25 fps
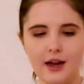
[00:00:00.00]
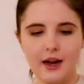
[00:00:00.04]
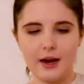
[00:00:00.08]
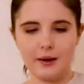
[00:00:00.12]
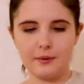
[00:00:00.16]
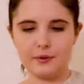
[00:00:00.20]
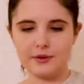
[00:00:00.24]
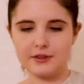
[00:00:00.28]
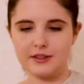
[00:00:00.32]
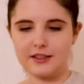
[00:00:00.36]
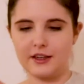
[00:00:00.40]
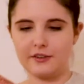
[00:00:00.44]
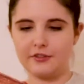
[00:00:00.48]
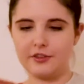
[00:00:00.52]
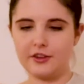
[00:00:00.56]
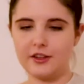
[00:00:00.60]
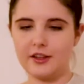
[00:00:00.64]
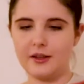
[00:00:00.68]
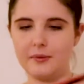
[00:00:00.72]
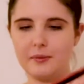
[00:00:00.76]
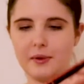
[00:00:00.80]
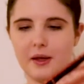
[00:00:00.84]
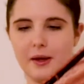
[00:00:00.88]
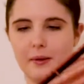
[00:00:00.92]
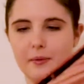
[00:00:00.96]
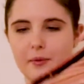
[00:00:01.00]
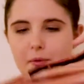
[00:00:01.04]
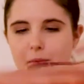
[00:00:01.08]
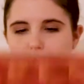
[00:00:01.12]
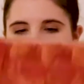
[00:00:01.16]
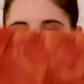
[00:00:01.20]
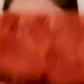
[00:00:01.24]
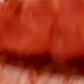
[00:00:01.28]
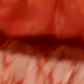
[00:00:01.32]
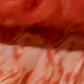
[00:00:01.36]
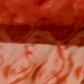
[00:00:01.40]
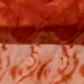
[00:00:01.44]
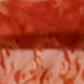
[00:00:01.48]
I will definitely be able to
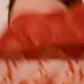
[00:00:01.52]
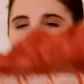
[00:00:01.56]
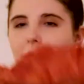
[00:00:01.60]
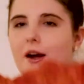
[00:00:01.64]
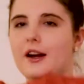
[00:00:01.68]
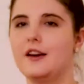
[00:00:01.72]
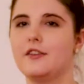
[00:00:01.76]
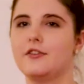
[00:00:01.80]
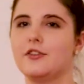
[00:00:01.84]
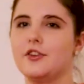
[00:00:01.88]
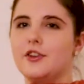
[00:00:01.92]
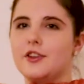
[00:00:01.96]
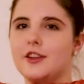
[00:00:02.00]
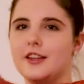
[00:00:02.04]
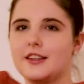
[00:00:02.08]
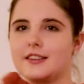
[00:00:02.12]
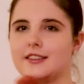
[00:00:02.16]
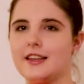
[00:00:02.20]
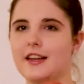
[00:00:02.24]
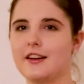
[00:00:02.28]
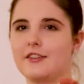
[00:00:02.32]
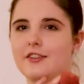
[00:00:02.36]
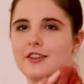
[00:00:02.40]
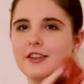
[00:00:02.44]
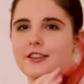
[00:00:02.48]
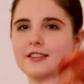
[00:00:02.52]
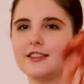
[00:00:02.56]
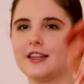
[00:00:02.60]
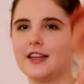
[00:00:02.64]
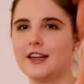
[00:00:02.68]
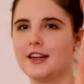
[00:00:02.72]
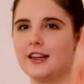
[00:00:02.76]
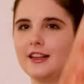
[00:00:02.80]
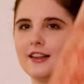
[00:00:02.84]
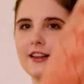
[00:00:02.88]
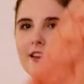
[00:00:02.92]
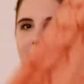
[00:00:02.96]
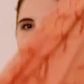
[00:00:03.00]
make quite a few things out of this, and
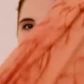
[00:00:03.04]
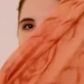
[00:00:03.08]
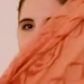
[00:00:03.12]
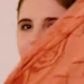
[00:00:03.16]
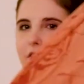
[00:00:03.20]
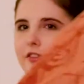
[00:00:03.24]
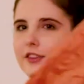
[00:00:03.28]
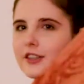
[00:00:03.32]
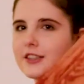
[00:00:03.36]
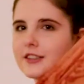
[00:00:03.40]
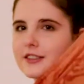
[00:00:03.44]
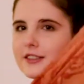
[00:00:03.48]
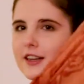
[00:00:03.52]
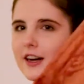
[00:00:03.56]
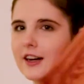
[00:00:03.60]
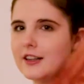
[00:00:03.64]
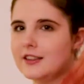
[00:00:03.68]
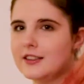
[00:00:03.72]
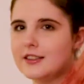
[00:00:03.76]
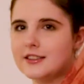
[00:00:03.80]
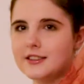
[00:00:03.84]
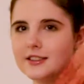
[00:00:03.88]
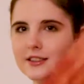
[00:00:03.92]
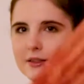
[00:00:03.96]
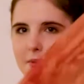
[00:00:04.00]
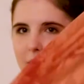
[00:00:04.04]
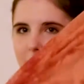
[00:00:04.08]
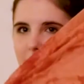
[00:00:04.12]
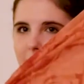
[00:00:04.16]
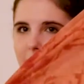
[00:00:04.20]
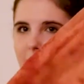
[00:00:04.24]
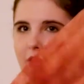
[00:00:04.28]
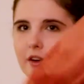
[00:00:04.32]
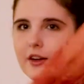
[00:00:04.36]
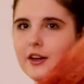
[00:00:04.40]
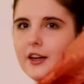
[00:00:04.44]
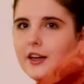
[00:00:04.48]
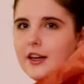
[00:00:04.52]
I love these colors as
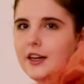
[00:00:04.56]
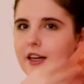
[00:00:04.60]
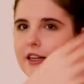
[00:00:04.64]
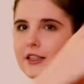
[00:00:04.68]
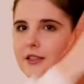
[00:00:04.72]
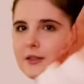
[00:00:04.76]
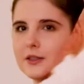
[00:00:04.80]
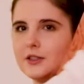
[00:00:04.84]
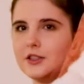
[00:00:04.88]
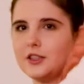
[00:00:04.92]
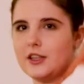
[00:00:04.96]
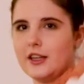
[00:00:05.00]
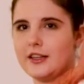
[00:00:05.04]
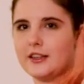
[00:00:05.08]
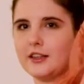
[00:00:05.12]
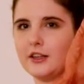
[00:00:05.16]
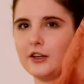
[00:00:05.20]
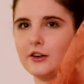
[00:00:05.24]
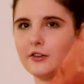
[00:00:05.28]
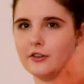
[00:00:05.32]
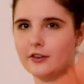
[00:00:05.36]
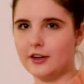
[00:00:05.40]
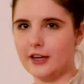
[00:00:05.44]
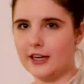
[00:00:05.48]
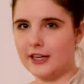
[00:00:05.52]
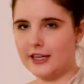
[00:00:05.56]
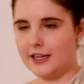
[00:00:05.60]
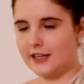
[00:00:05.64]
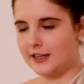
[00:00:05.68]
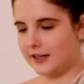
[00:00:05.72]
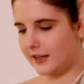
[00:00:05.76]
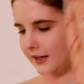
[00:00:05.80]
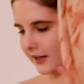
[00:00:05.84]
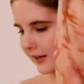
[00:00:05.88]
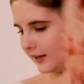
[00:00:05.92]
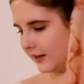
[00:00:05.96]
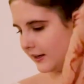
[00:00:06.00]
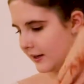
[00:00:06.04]
well, especially like the
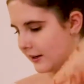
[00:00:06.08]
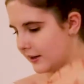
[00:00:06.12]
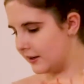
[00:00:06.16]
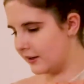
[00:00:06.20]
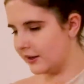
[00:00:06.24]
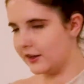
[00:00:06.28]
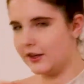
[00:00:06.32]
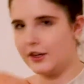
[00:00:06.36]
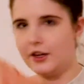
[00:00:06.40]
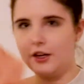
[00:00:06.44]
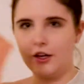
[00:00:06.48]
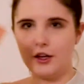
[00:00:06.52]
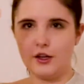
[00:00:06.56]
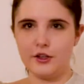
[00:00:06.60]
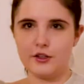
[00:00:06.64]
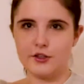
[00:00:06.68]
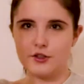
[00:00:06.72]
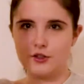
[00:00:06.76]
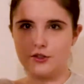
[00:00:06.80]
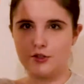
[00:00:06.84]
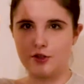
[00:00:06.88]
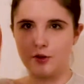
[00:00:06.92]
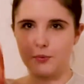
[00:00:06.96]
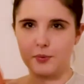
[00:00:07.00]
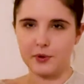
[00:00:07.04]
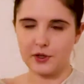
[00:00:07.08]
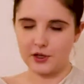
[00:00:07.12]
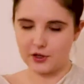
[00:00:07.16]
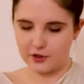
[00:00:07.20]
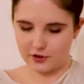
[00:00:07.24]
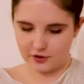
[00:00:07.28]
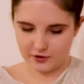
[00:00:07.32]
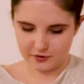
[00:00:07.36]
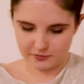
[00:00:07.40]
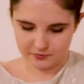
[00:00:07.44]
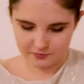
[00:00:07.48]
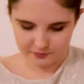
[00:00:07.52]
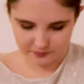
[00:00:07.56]
gradient here. Super
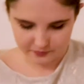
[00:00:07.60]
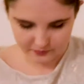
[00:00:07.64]
cute.